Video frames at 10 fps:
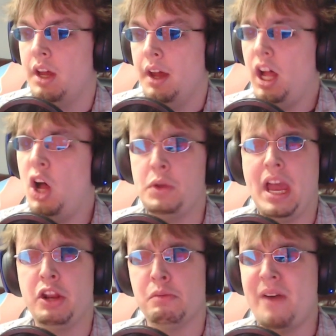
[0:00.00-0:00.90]
Oh yeah,
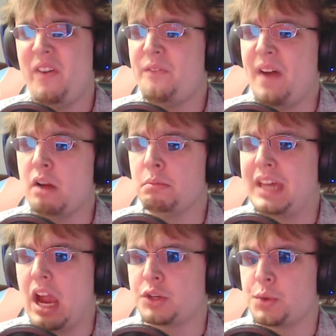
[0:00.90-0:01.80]
no, my favorite Fire Emblem
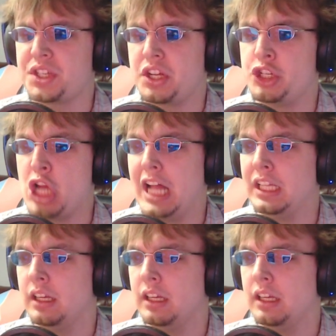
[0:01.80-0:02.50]
character is Kajel.